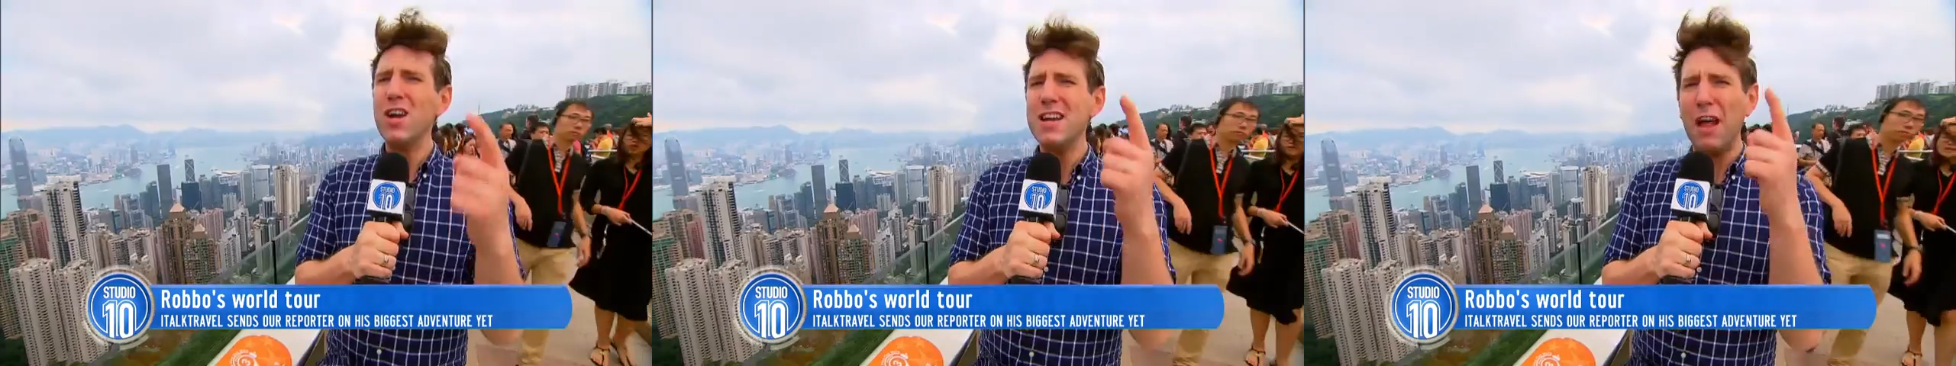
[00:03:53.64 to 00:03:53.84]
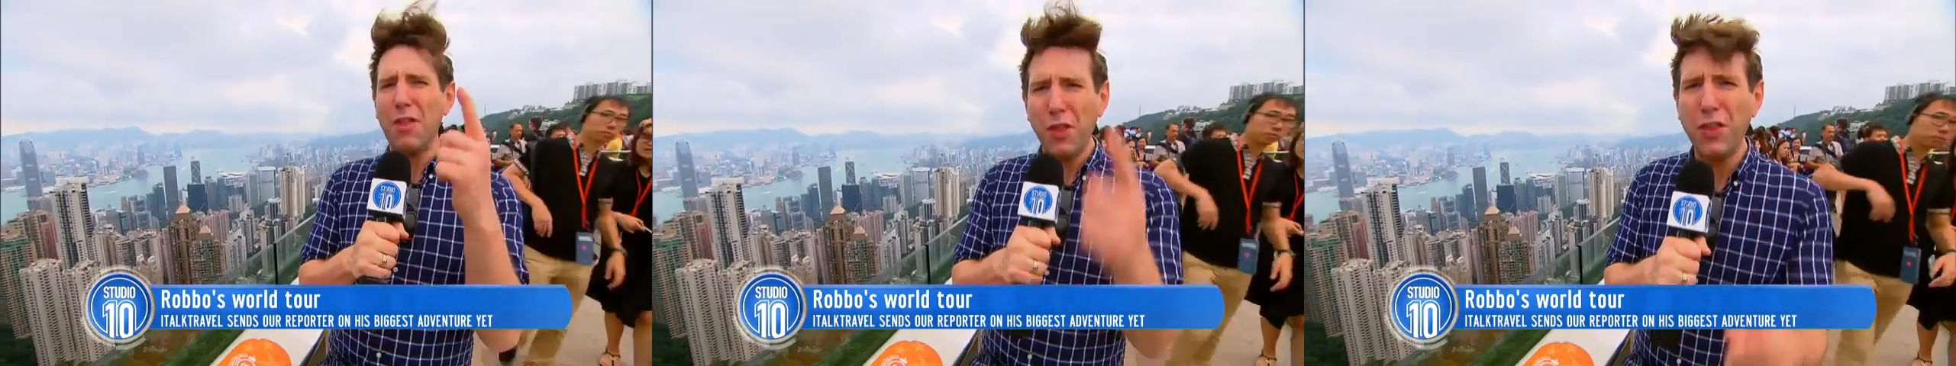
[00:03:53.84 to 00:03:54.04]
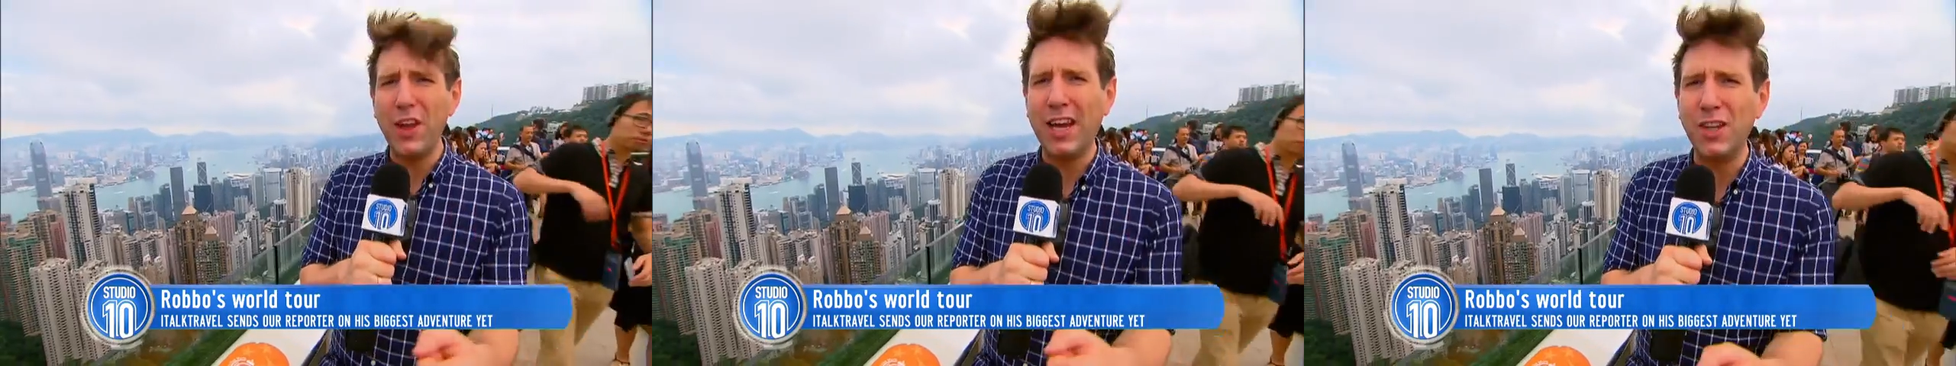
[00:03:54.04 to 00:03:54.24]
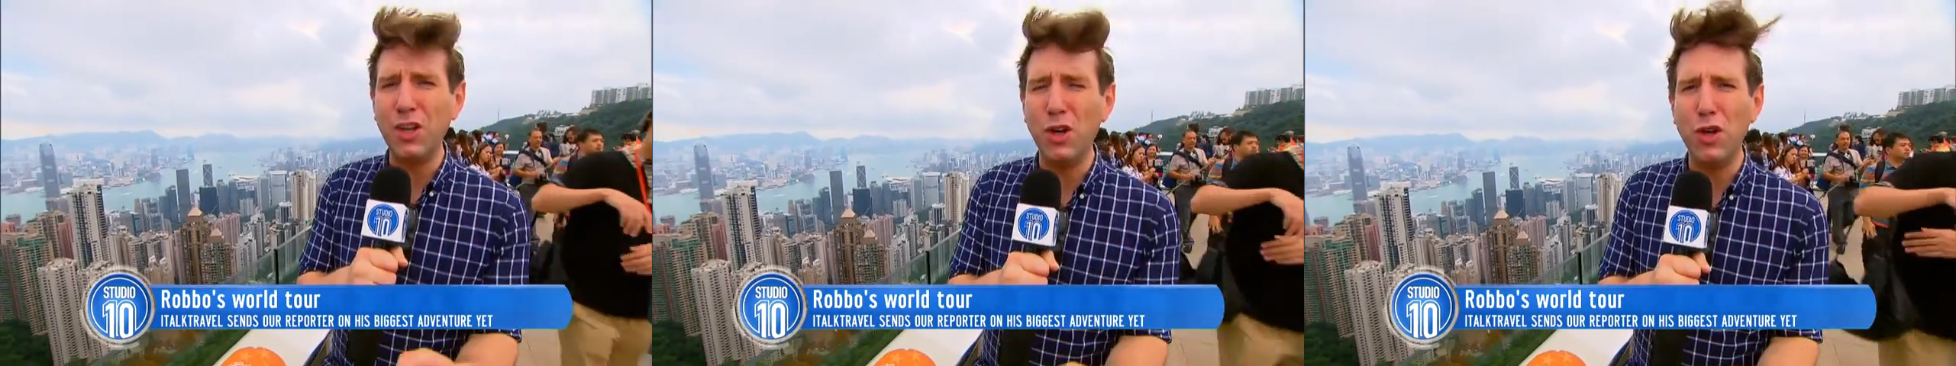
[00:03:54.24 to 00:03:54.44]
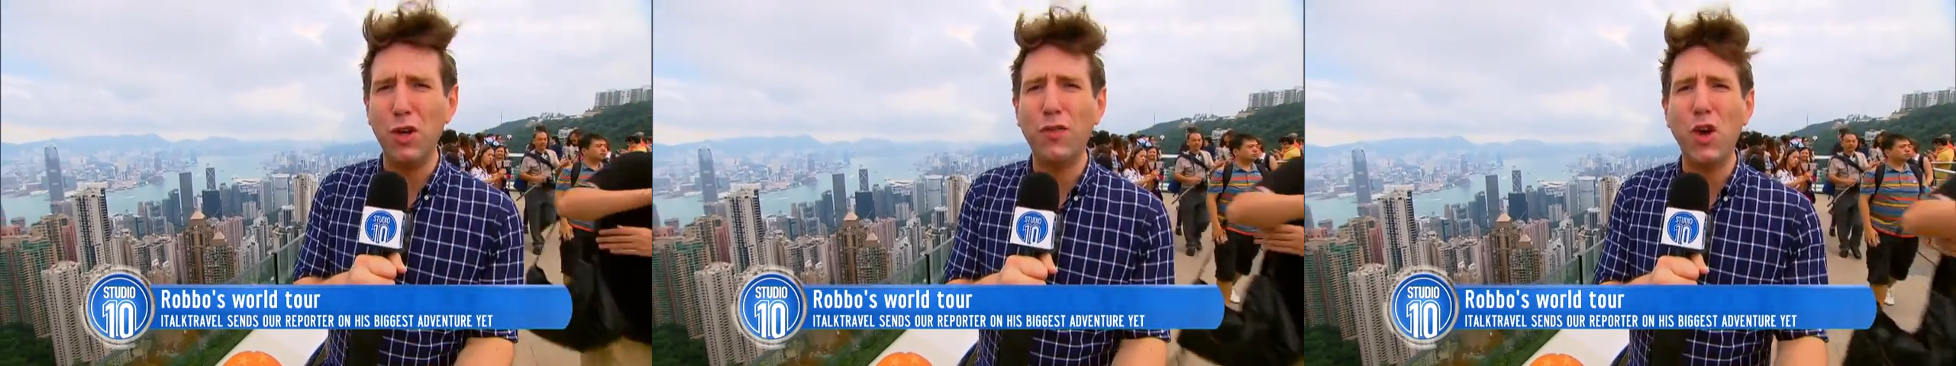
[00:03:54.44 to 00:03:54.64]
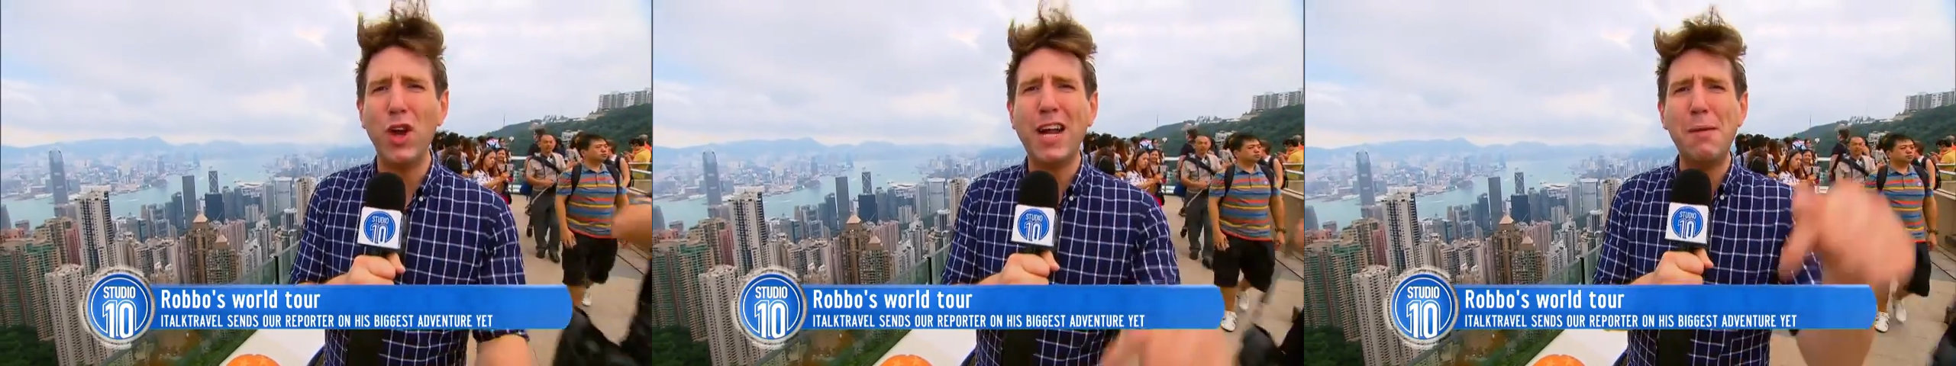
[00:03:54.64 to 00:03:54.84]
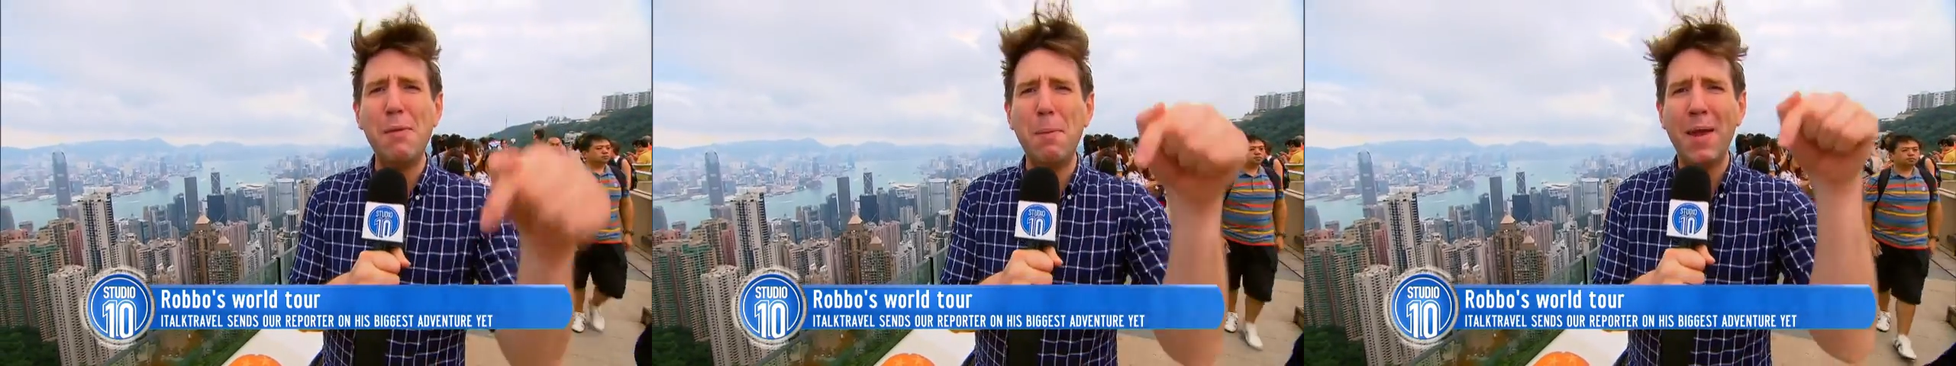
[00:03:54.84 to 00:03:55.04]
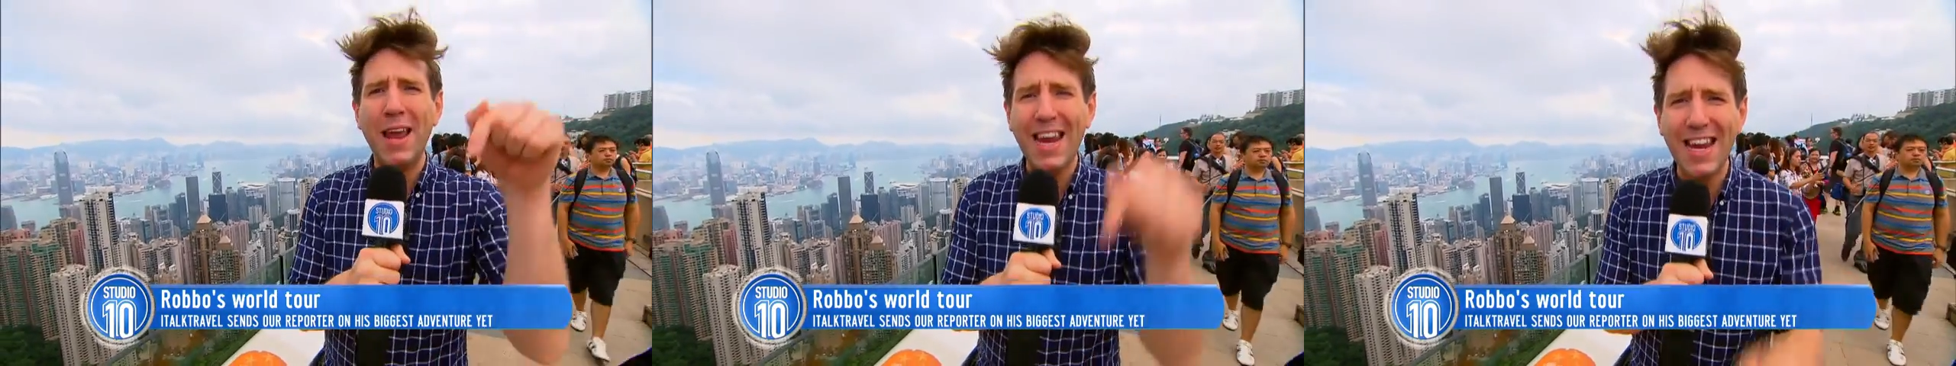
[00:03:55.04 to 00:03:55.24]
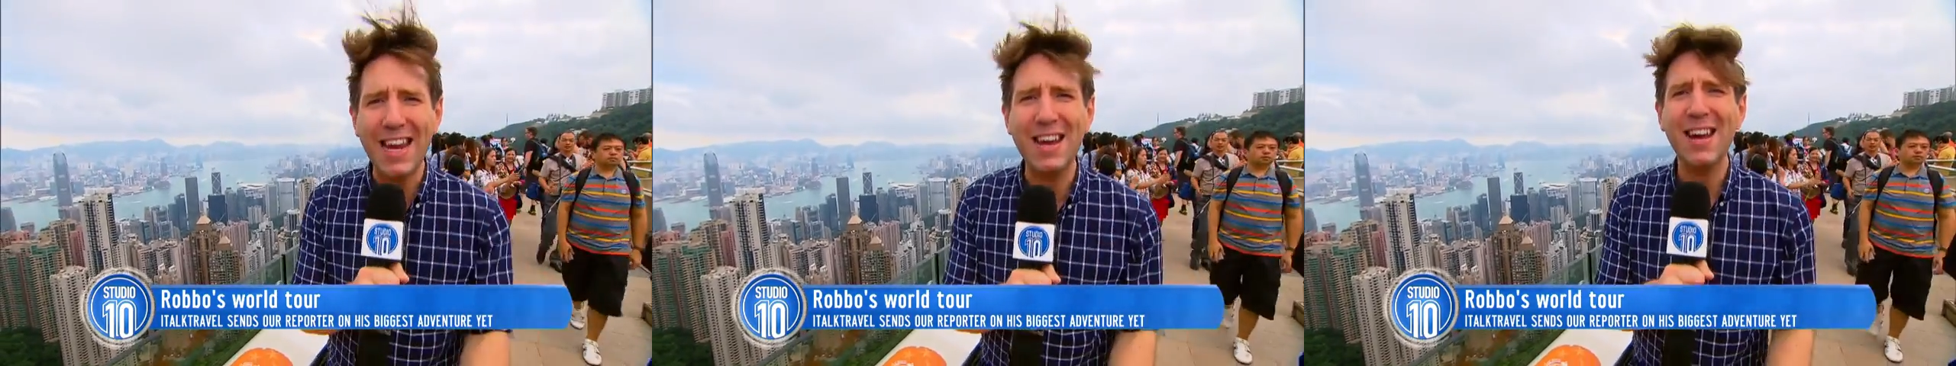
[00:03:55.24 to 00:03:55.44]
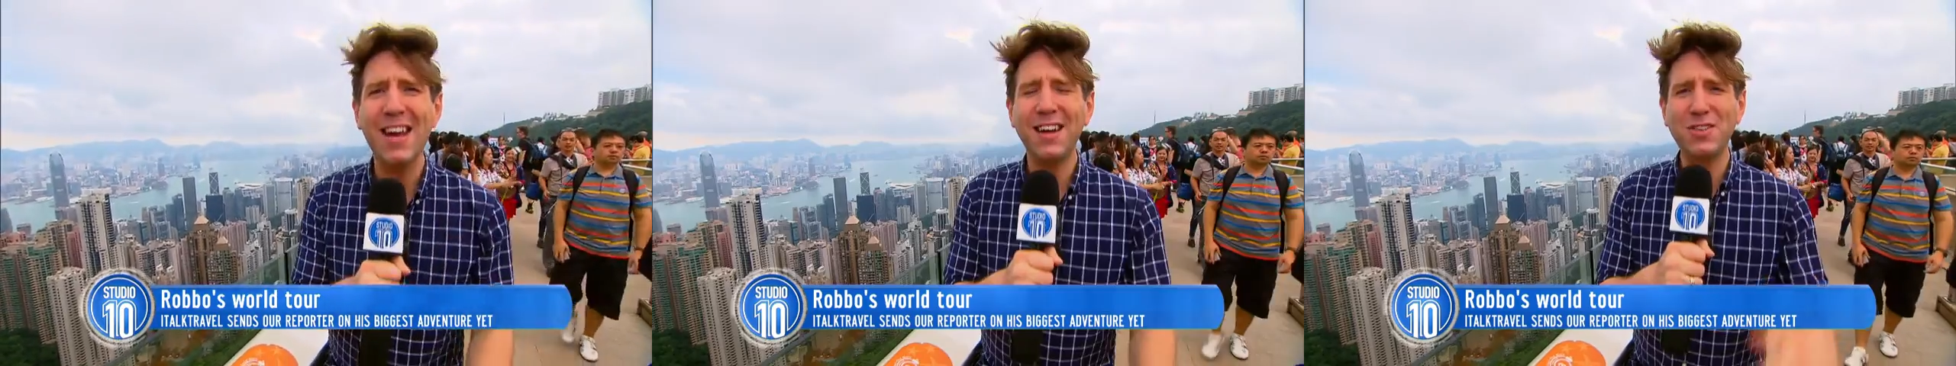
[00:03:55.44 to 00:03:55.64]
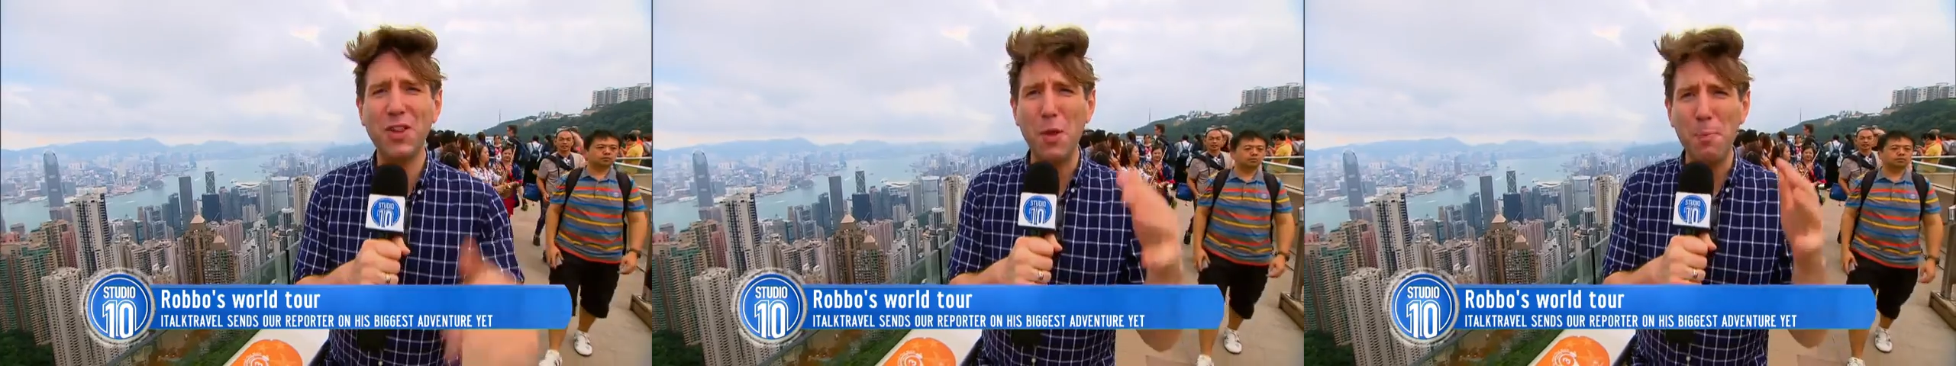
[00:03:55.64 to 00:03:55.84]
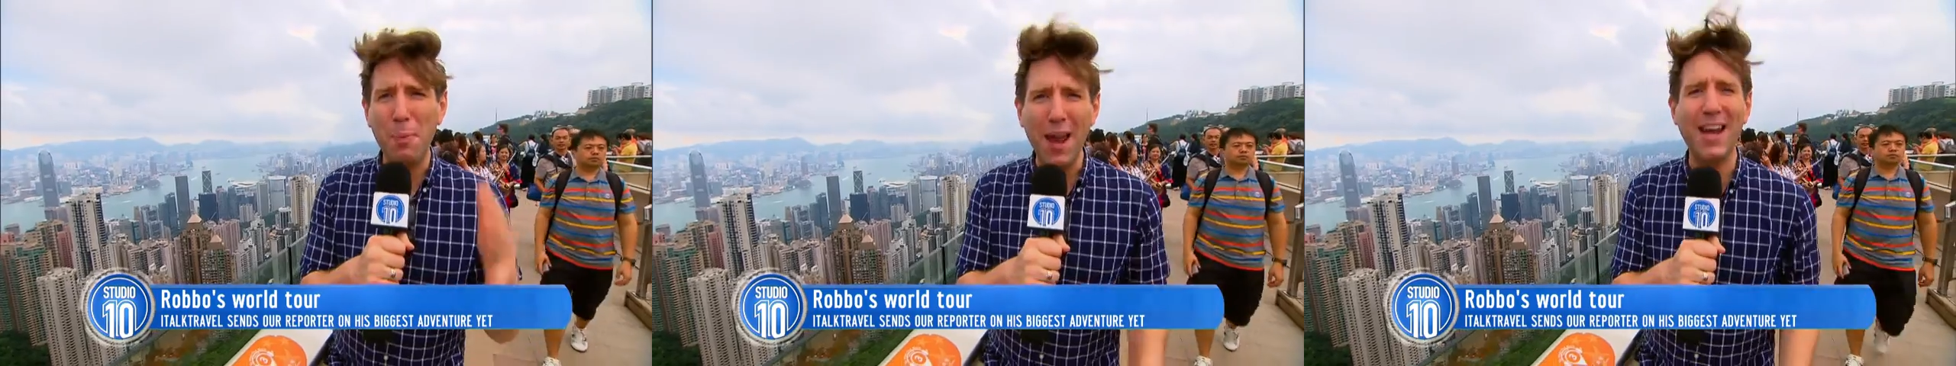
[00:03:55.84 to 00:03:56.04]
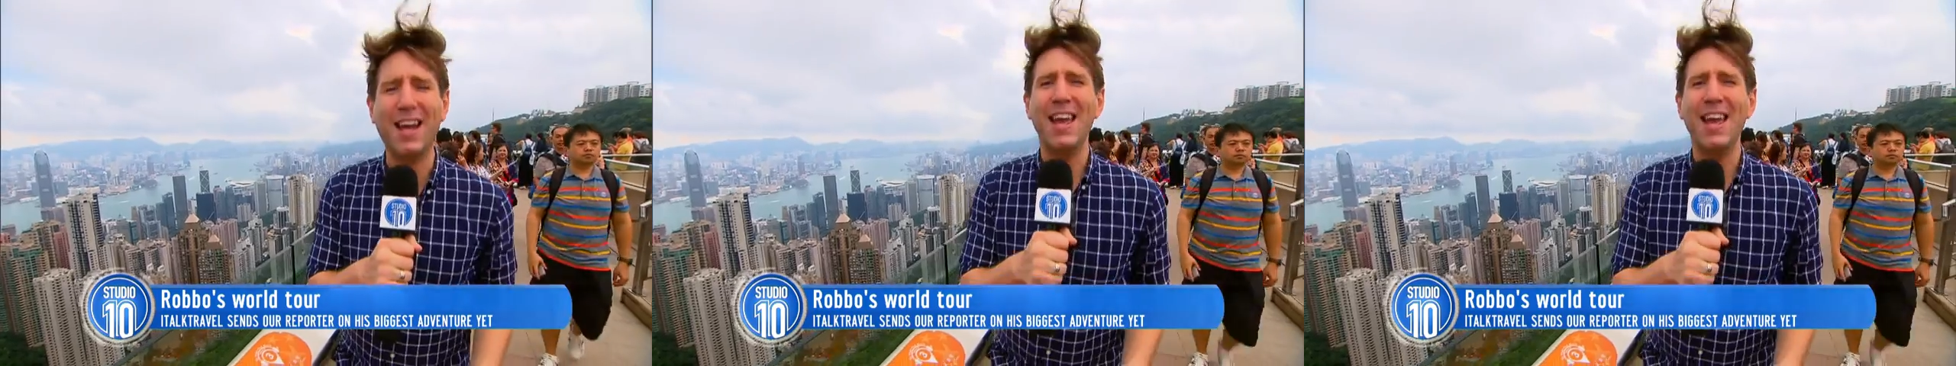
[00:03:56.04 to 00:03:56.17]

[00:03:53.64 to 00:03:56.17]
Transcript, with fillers: another thing in you, you've got to come up here to the peak.